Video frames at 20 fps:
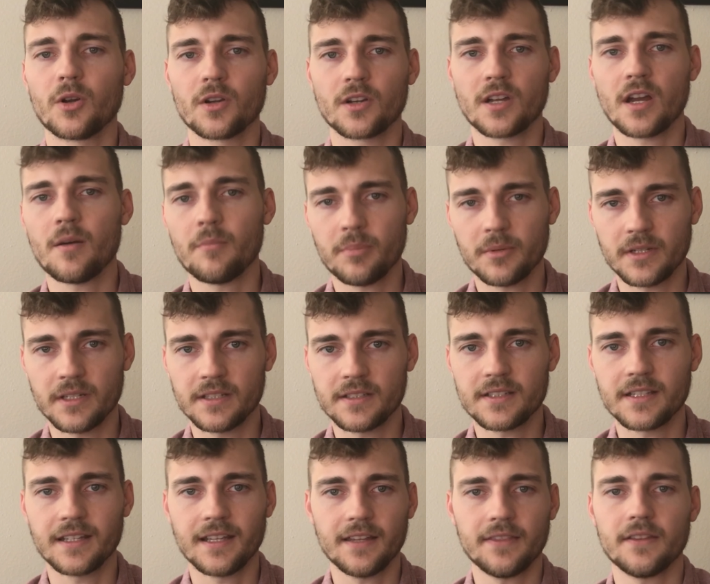company
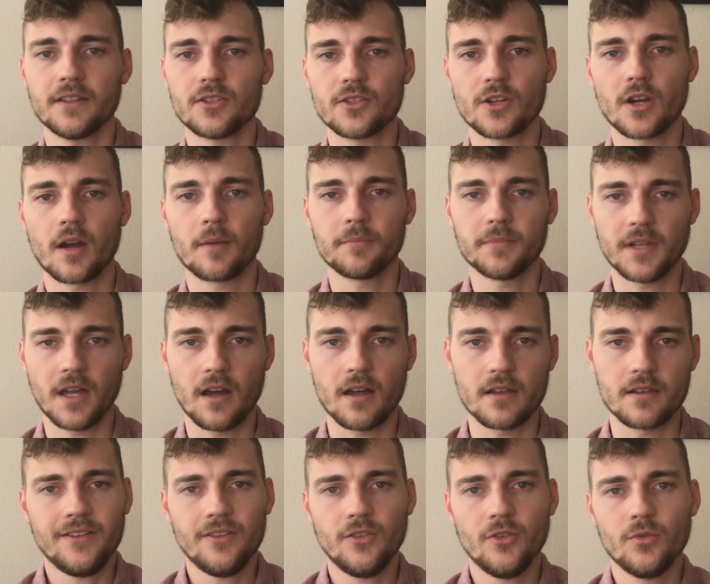to get the job
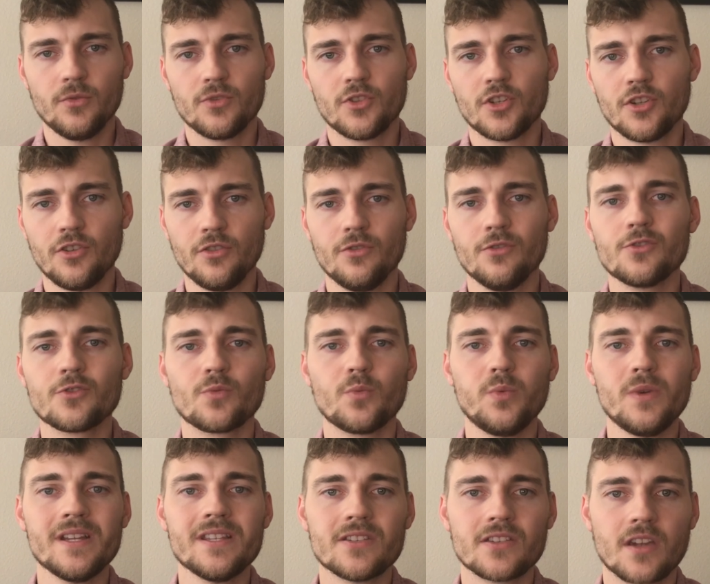done. And you choose
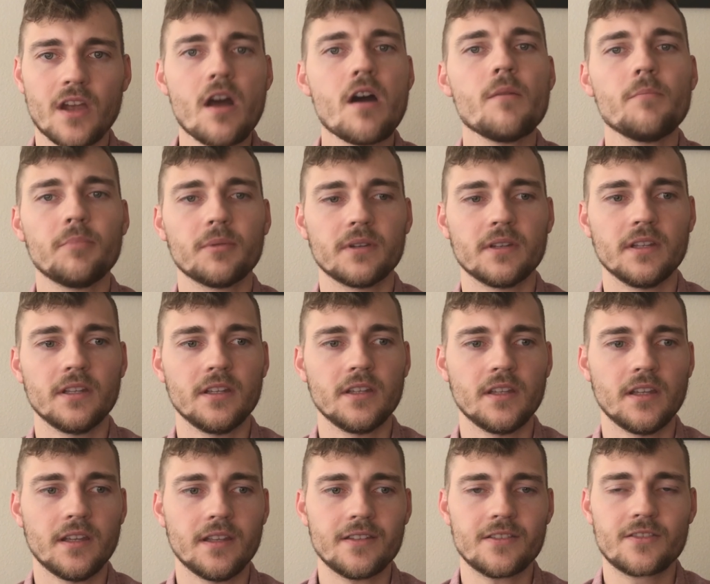which company
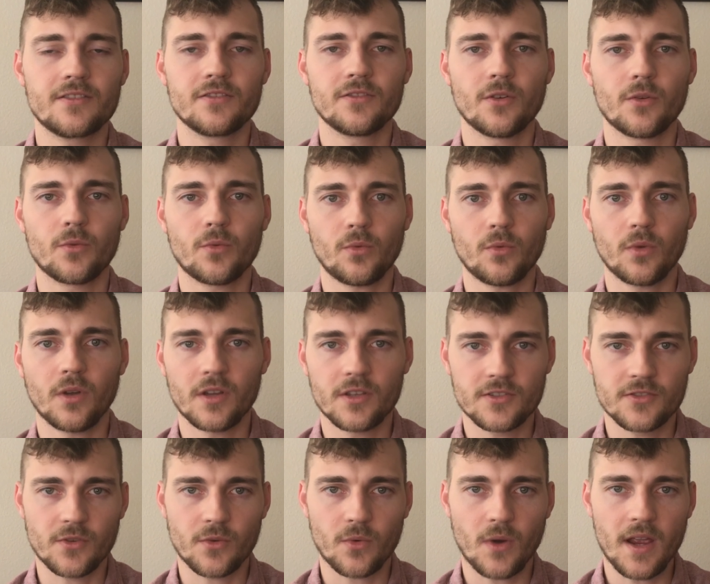is the
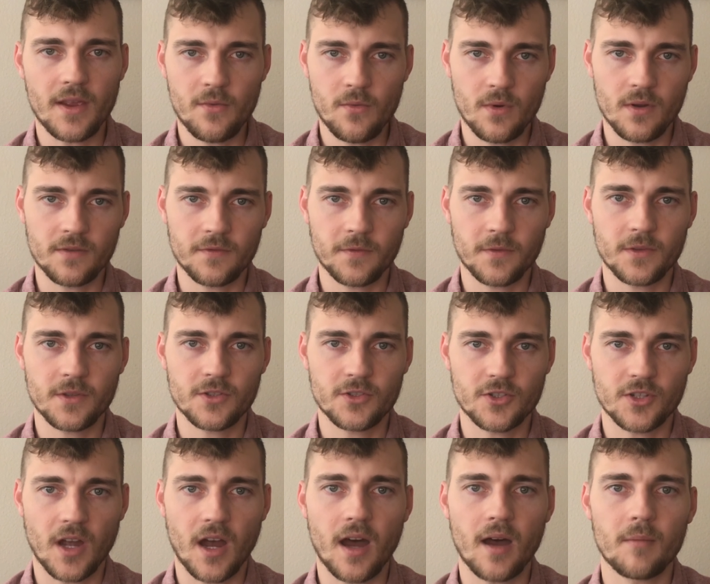right one for the
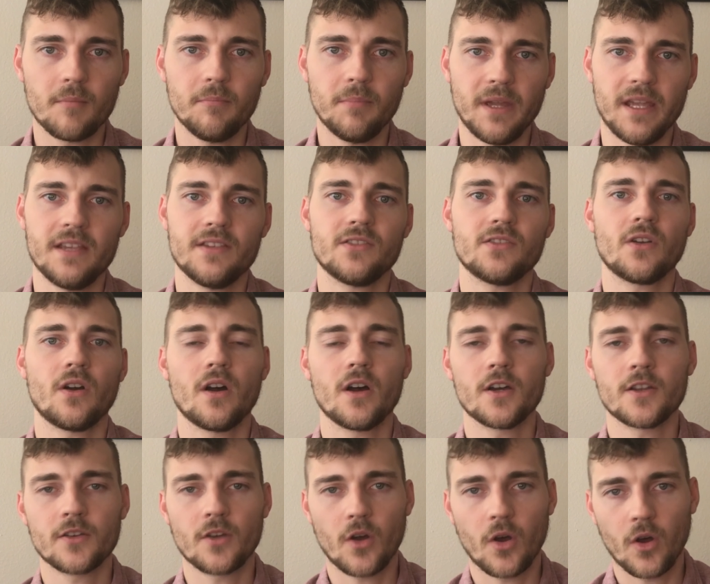job based
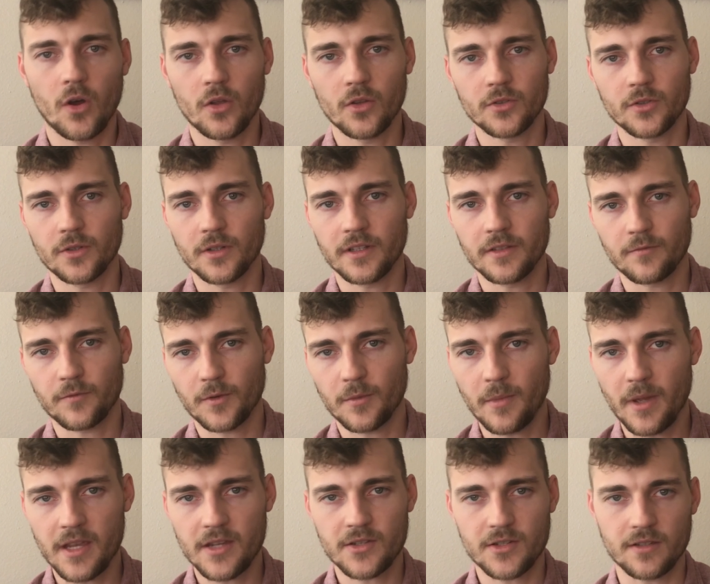on all your
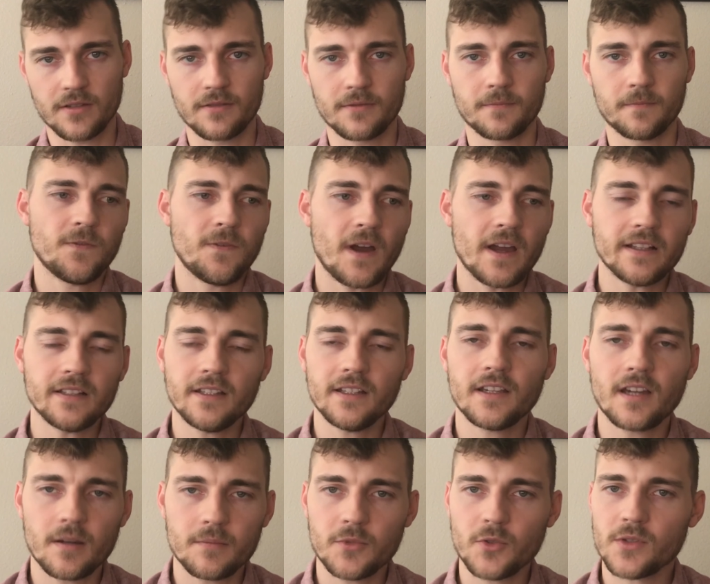information. Finally
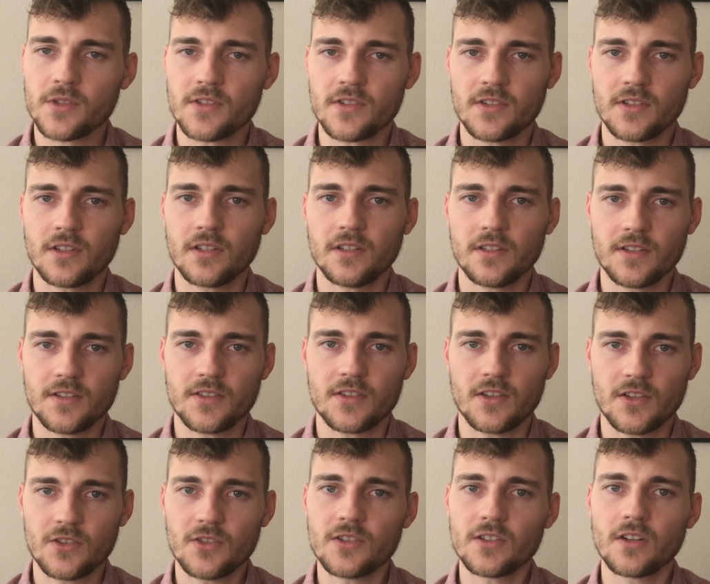come to a
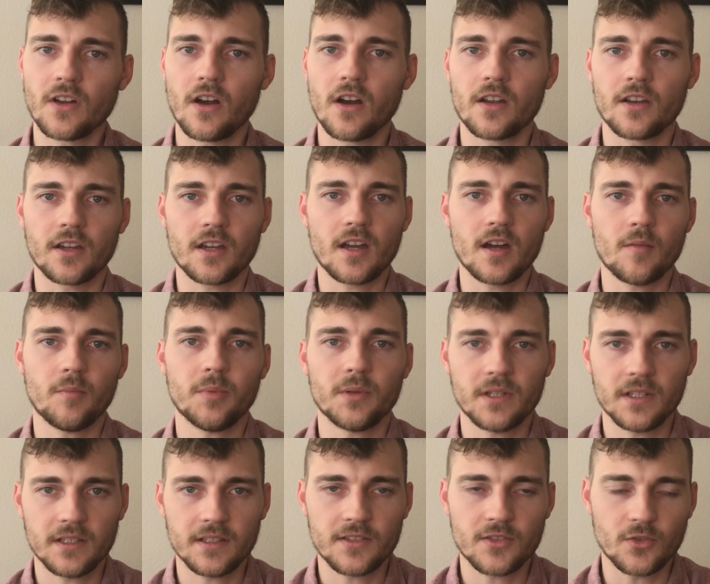decision on a
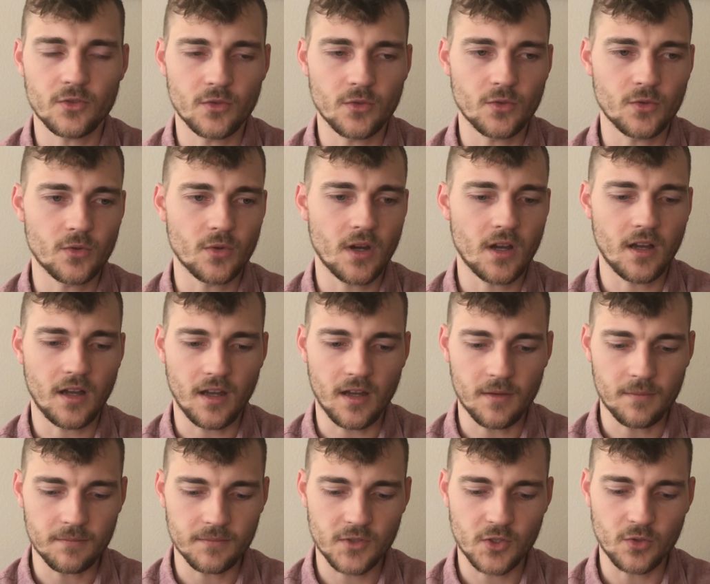company to
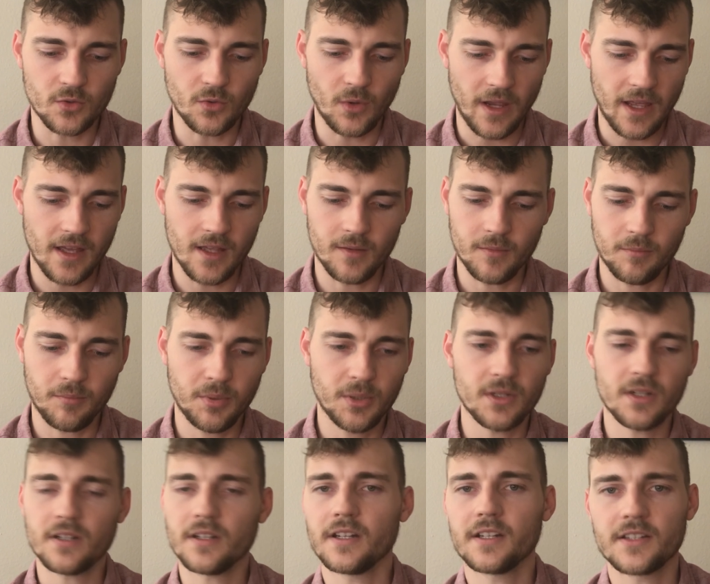
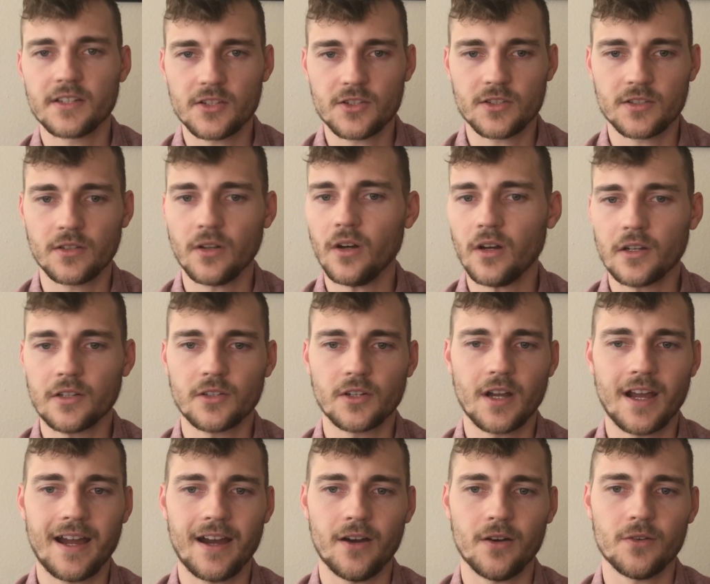put an addition on your
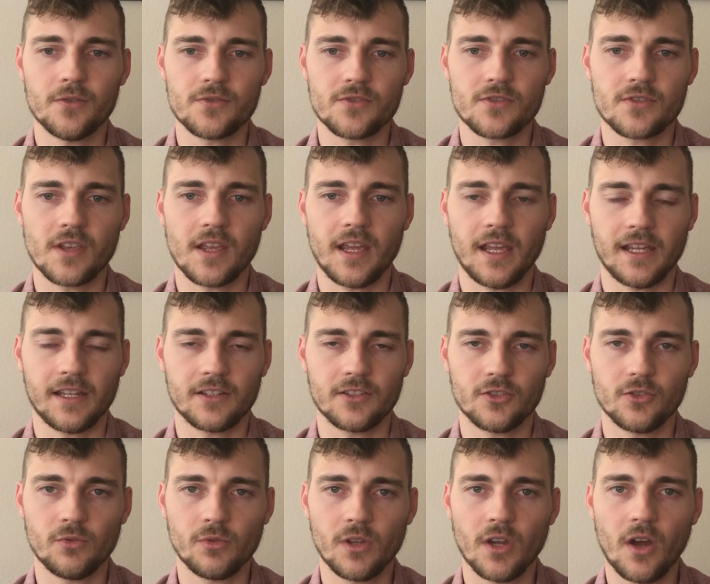house, and
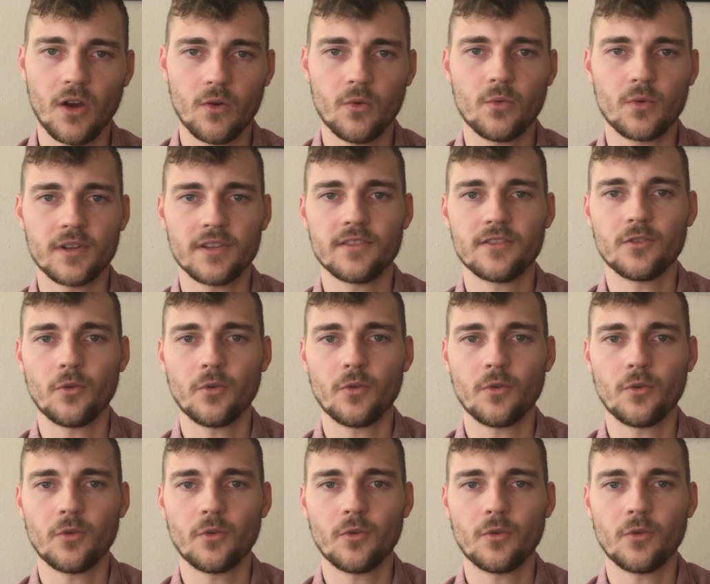you go with